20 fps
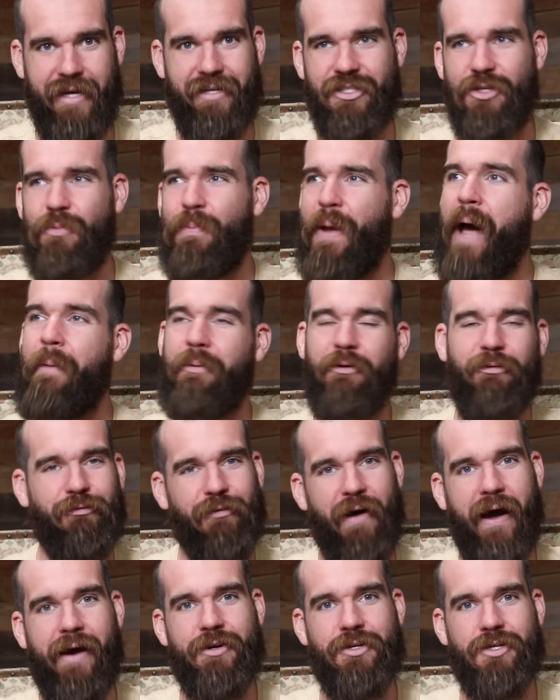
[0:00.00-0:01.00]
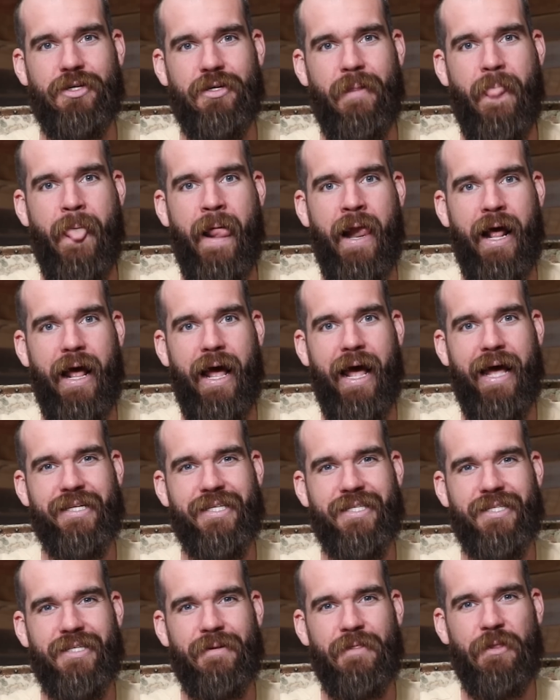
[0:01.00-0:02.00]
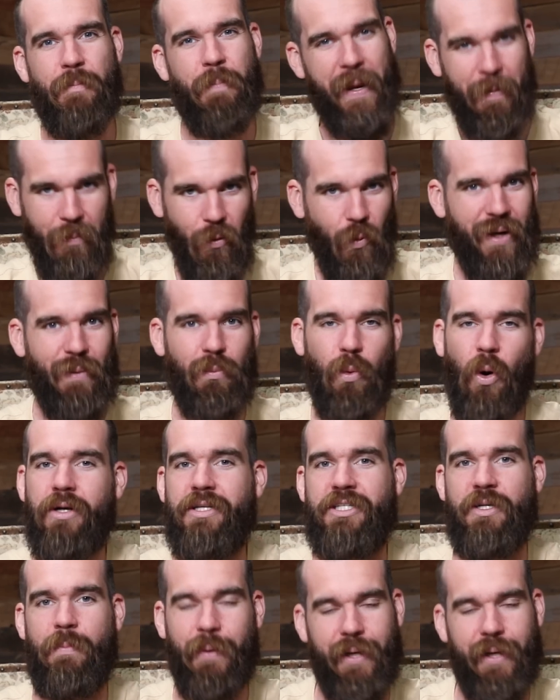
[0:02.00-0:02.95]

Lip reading: and to be able to function as the people we want to